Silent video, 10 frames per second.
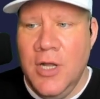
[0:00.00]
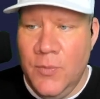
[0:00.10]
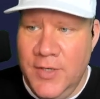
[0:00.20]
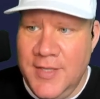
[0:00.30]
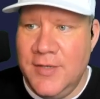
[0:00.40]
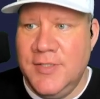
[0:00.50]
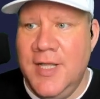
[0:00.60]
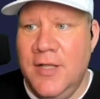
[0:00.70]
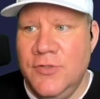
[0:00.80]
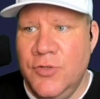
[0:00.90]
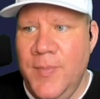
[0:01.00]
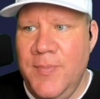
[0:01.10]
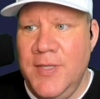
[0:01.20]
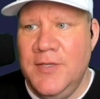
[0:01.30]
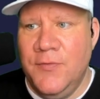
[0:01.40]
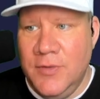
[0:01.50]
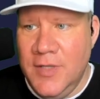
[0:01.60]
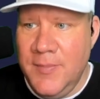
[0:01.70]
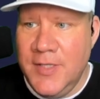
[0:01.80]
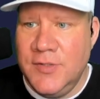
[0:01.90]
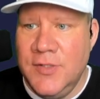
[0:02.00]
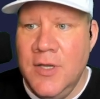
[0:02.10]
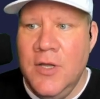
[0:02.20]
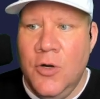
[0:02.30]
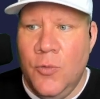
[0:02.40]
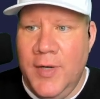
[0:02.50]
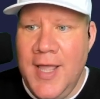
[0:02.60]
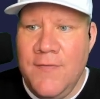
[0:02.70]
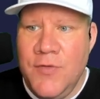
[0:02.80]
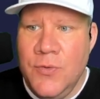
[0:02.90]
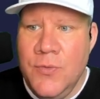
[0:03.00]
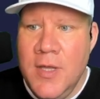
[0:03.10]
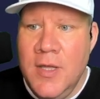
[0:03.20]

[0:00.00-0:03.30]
want $1,000, or maybe different limits or what have you.